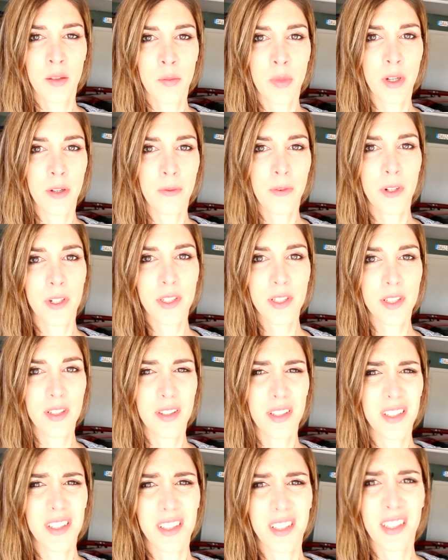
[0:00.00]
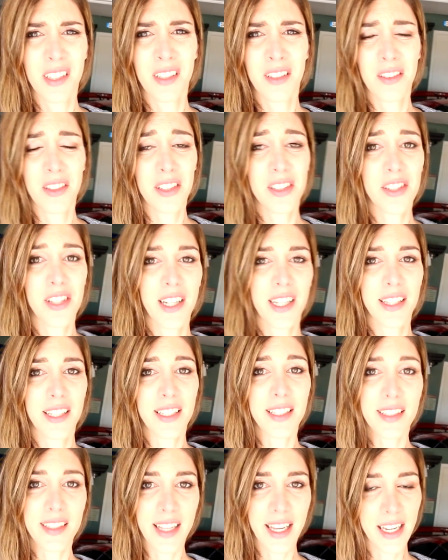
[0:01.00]
But first, let's look at
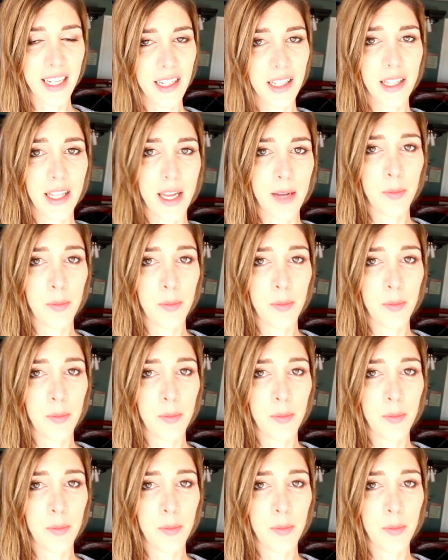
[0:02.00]
the state of the